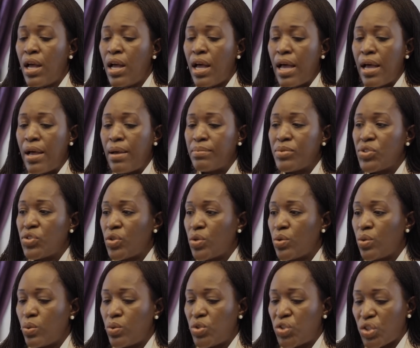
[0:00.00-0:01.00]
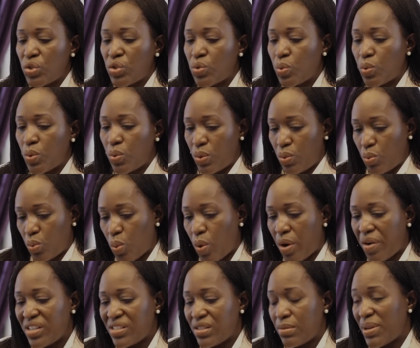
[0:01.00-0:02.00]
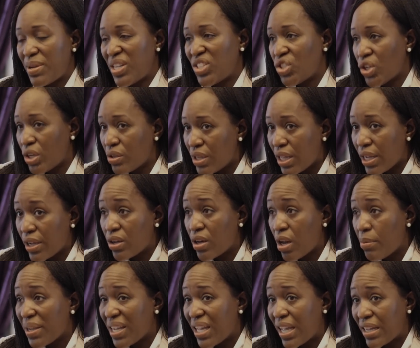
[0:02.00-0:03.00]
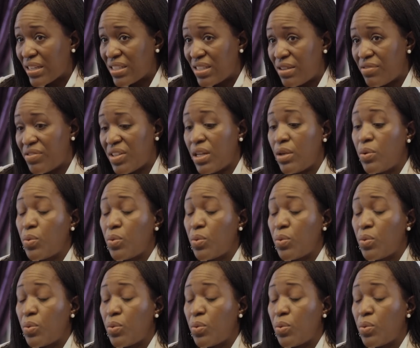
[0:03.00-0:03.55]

Um, so just worries about general economic activity,